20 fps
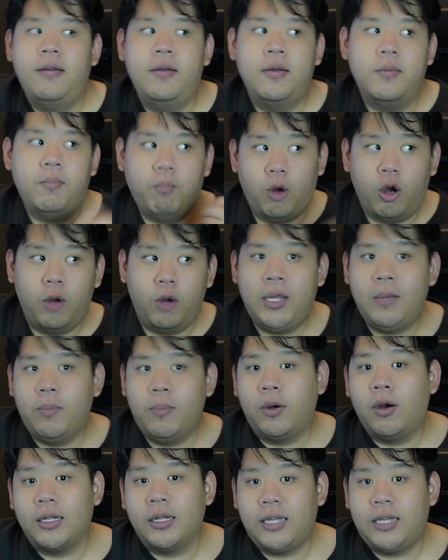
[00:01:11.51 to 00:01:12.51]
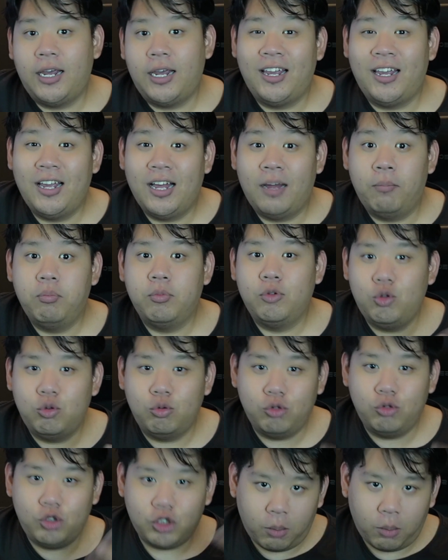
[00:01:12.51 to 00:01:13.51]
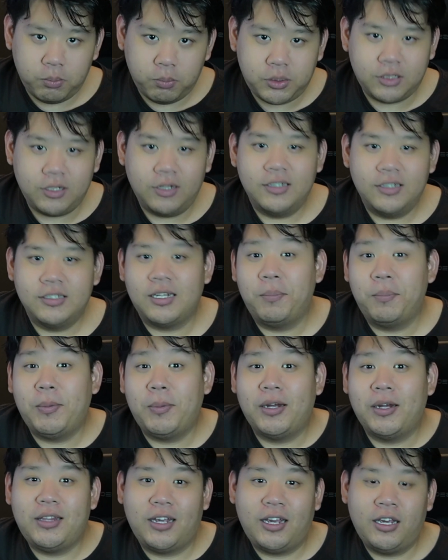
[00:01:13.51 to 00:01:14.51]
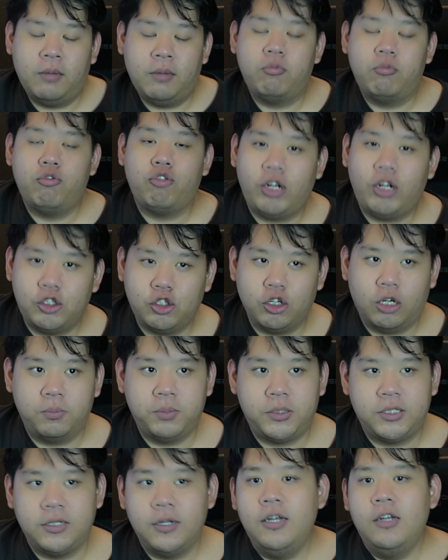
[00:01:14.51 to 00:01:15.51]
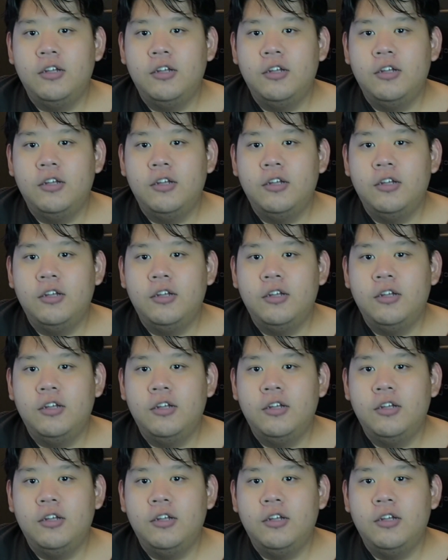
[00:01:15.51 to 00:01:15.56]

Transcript: more people are taking up two jobs. Some people are taking up three jobs.